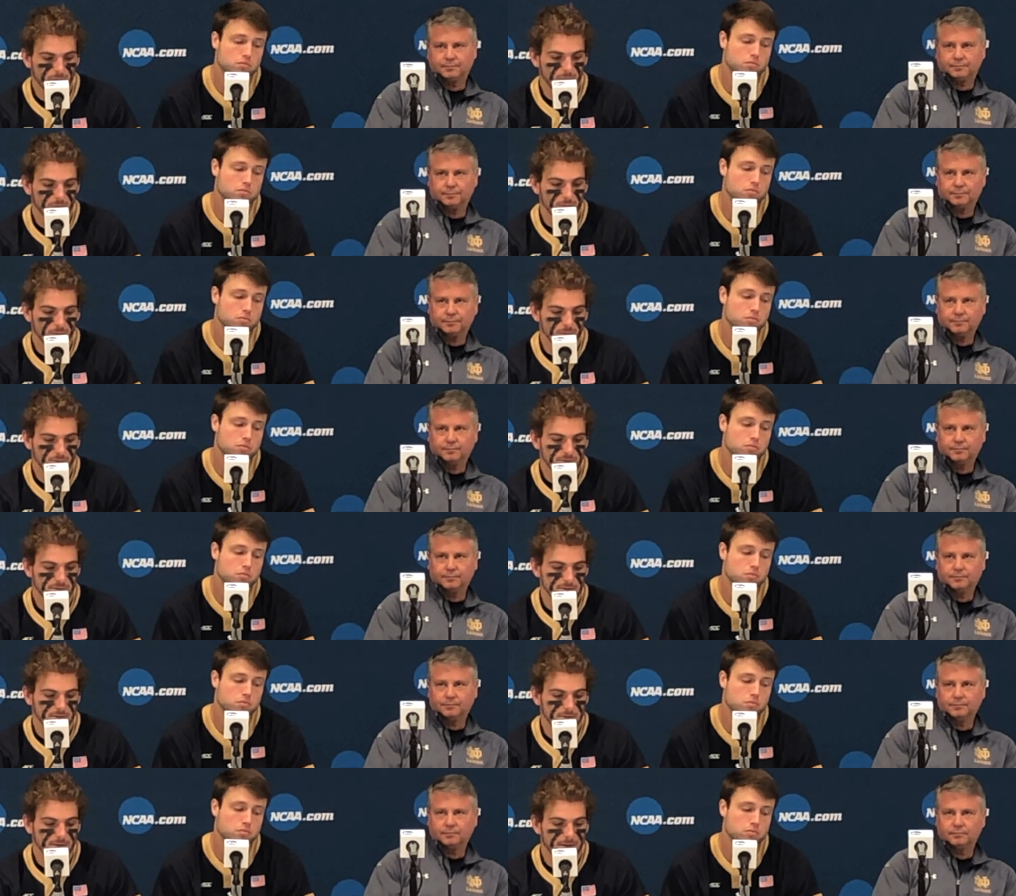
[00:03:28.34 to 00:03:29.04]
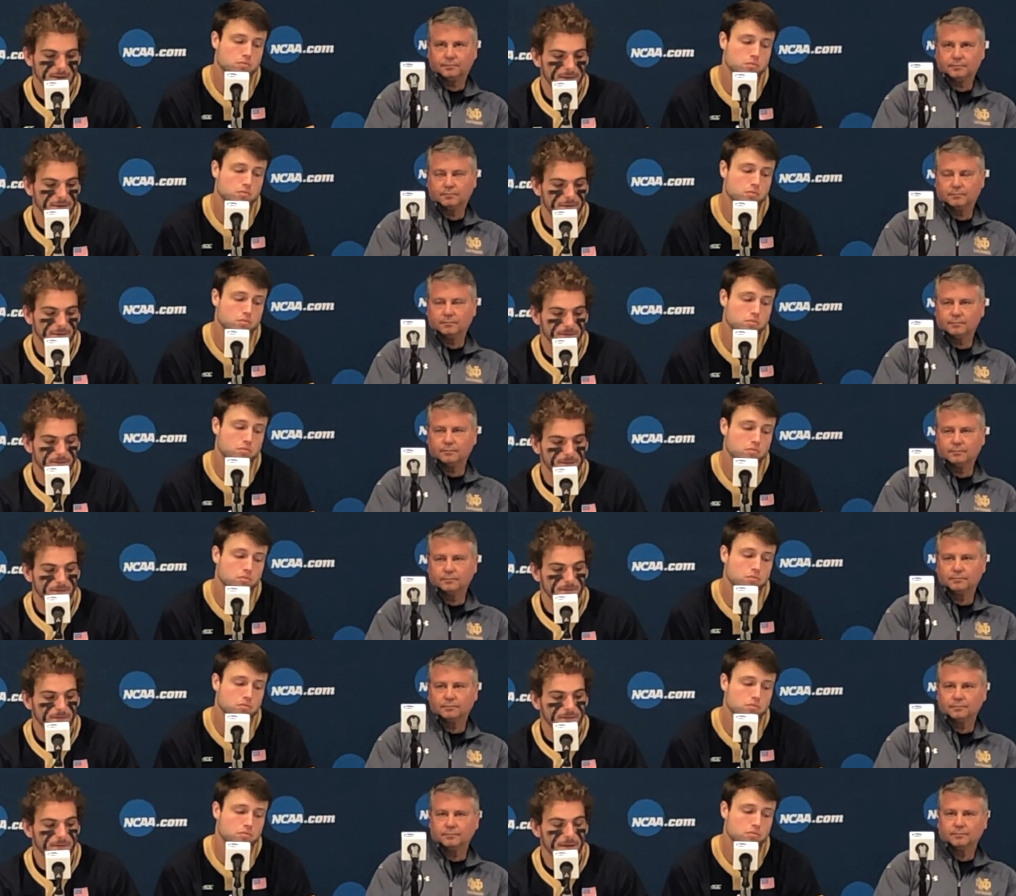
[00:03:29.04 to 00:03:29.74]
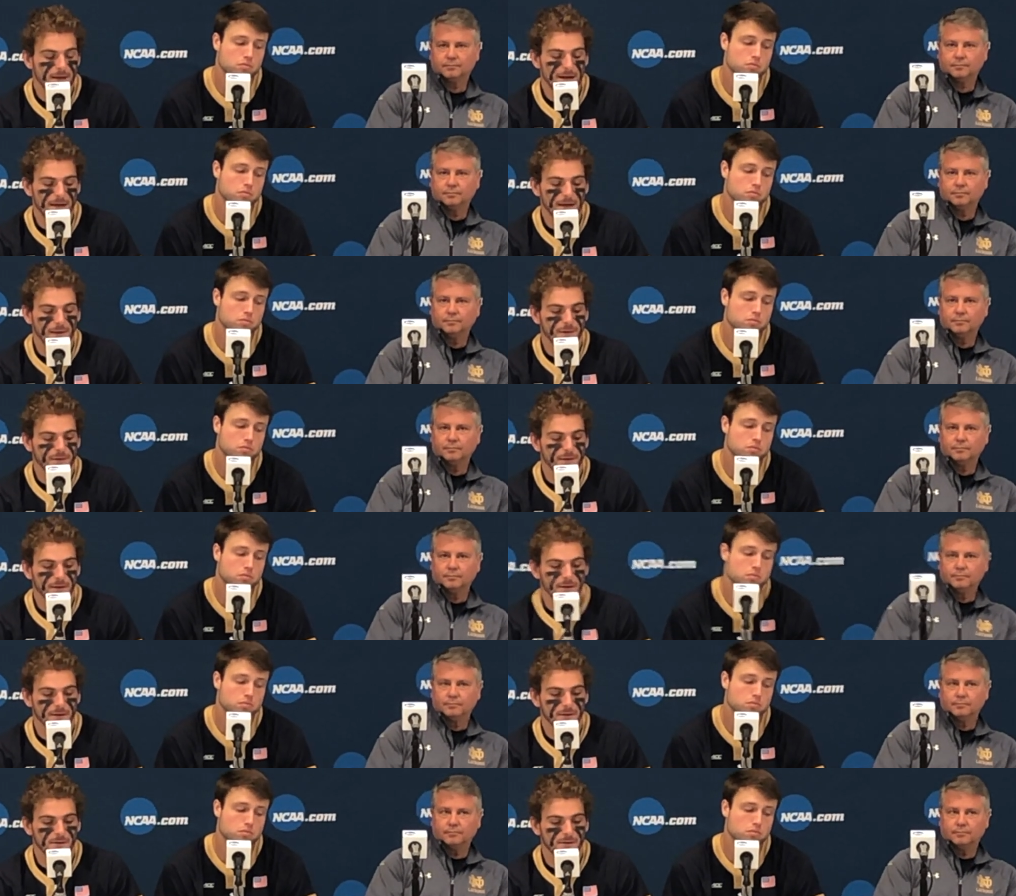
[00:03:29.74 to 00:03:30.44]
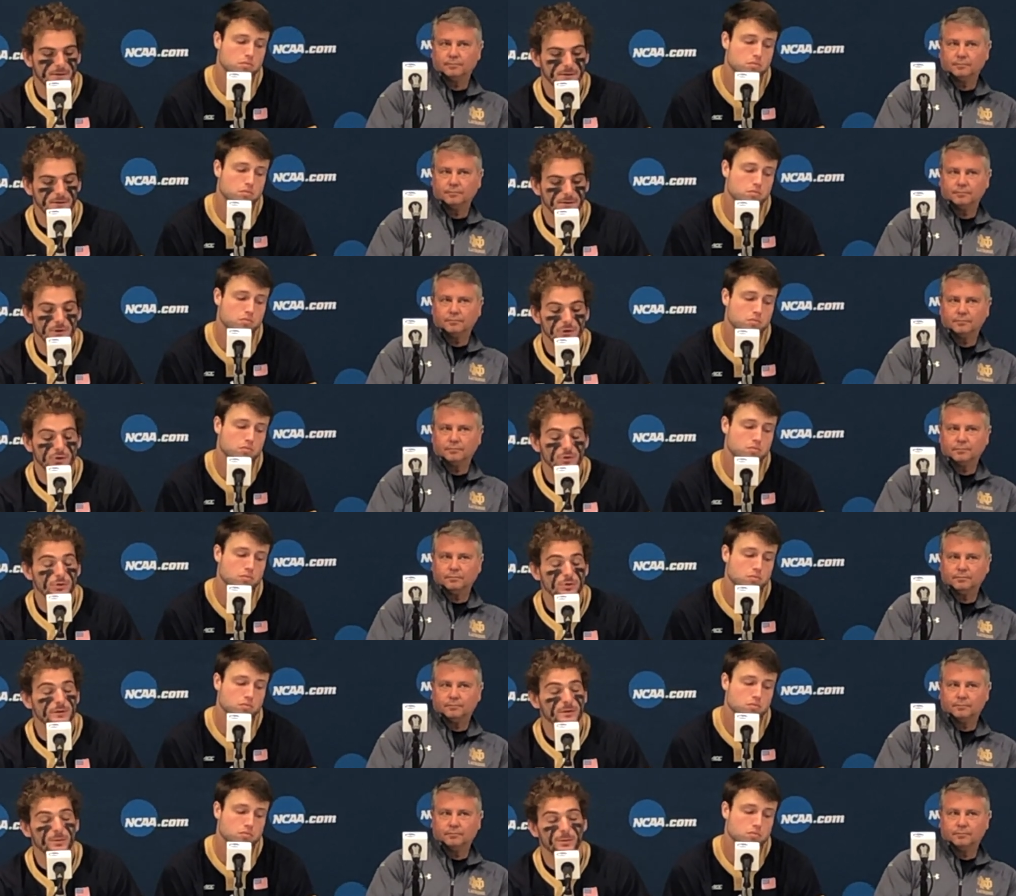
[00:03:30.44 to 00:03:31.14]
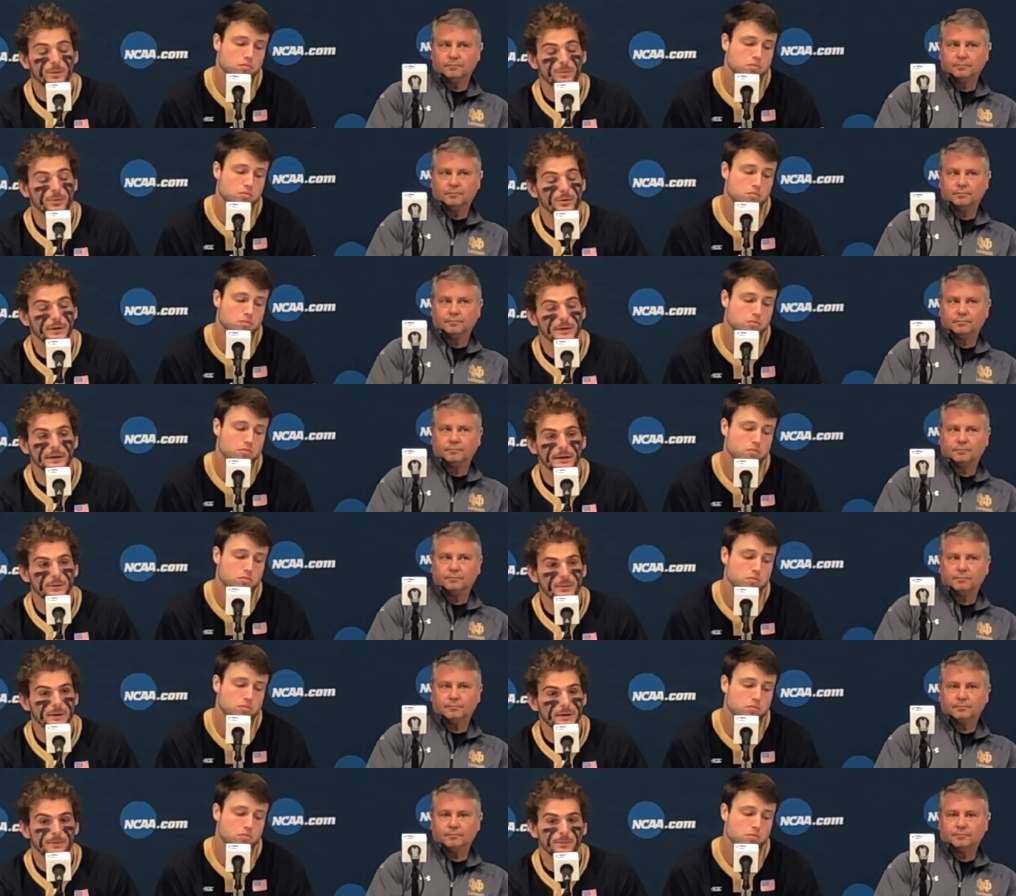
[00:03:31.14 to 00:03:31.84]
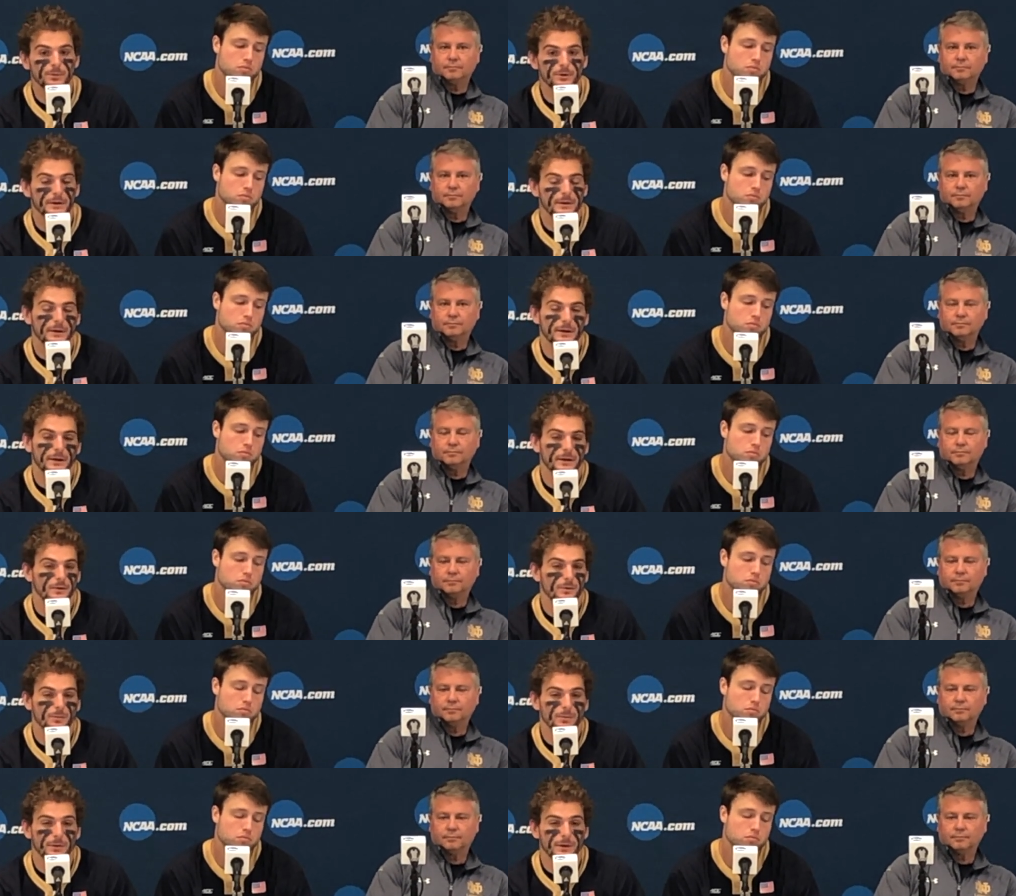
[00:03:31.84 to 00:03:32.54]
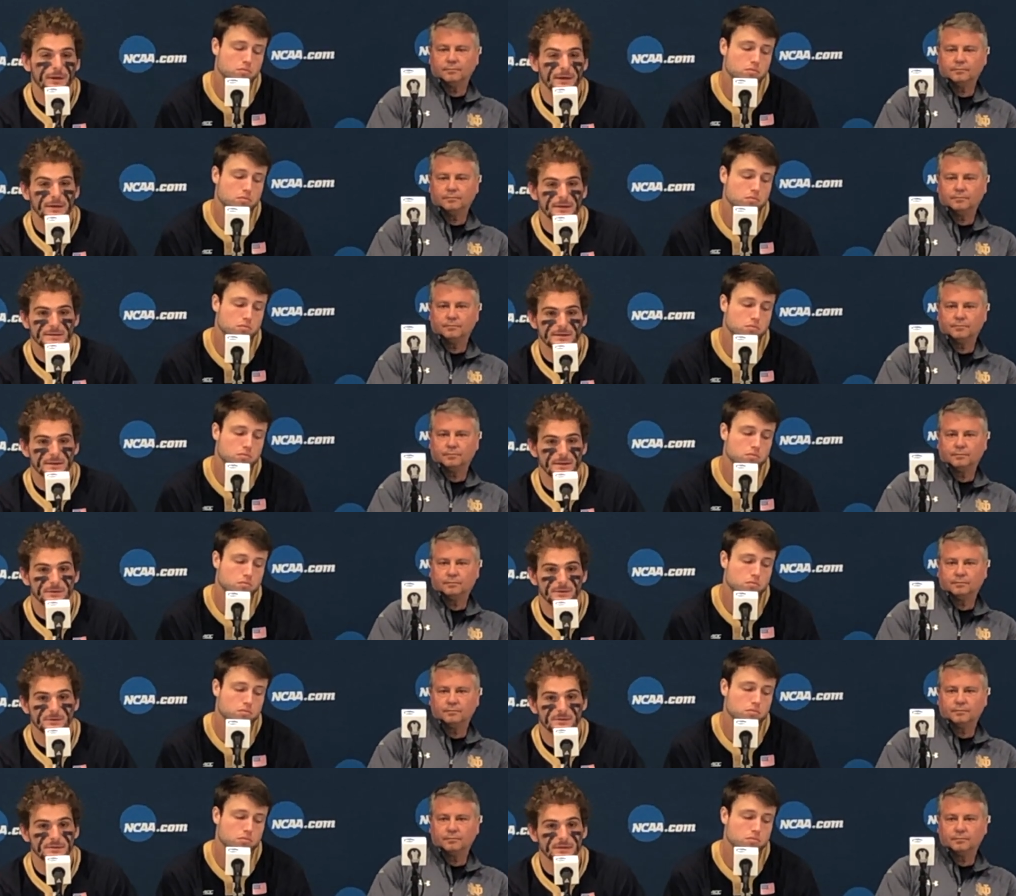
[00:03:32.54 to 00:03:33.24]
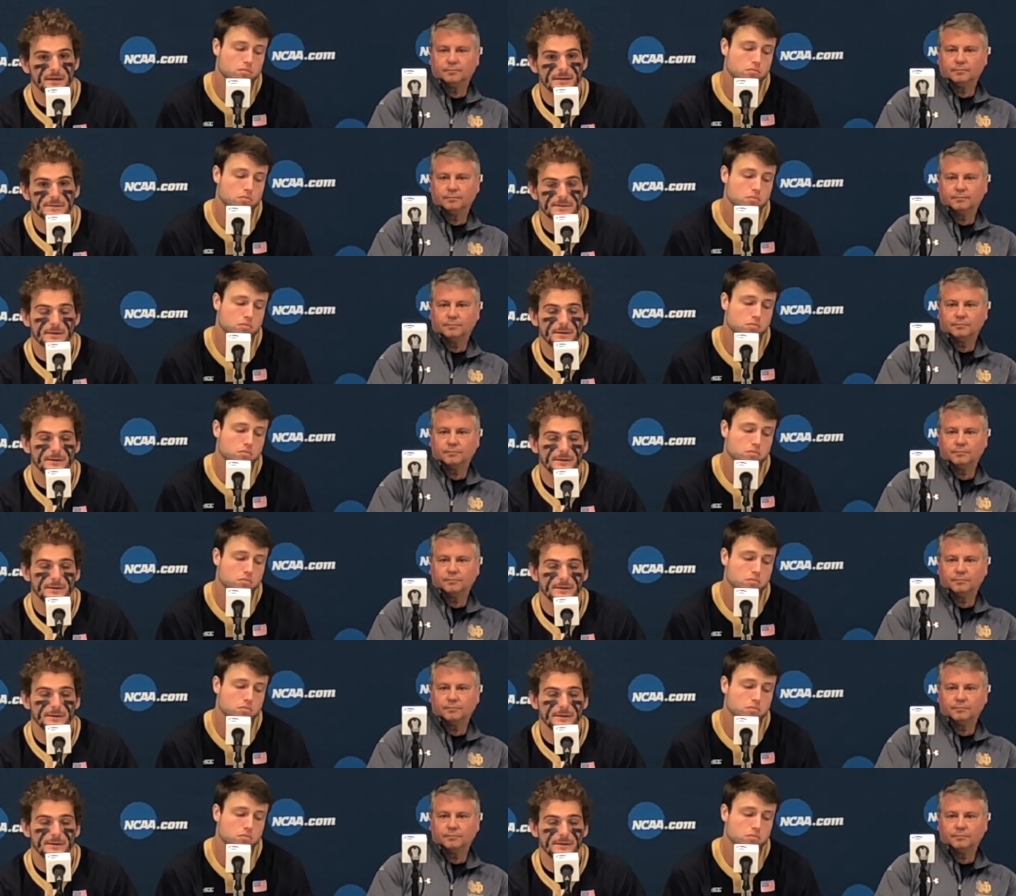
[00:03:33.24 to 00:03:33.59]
Speaker 1: it, it wasn't anything new that we're putting in. We didn't put in any new plays, any new sets,